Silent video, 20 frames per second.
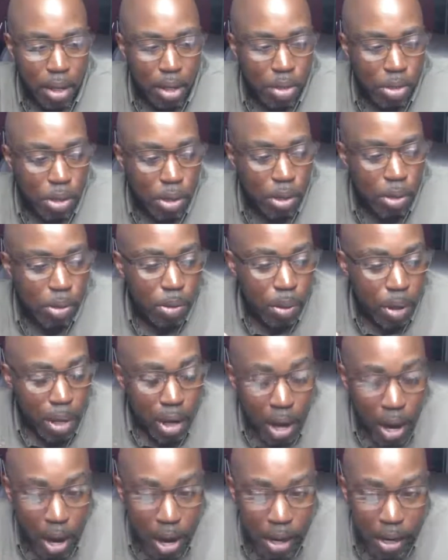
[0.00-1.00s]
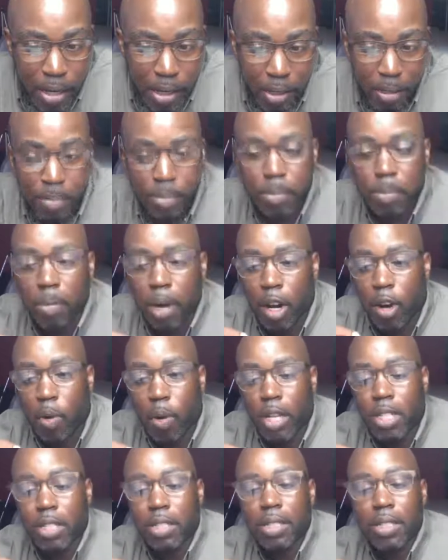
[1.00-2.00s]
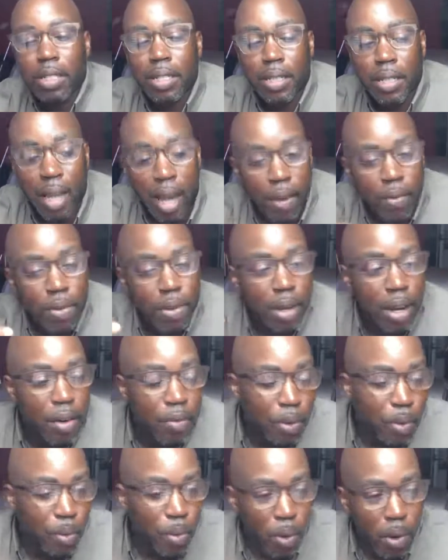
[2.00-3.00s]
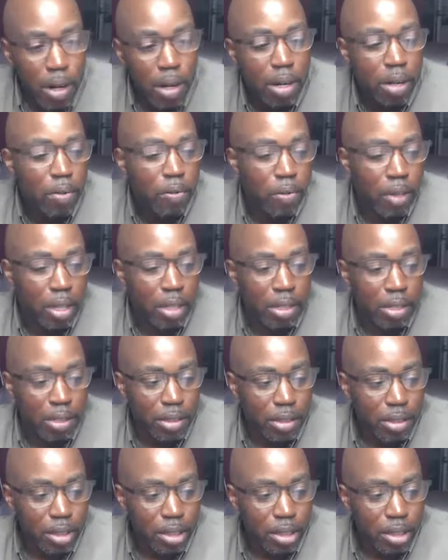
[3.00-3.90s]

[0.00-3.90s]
So Honey, my question is, have you ever wanted a facial?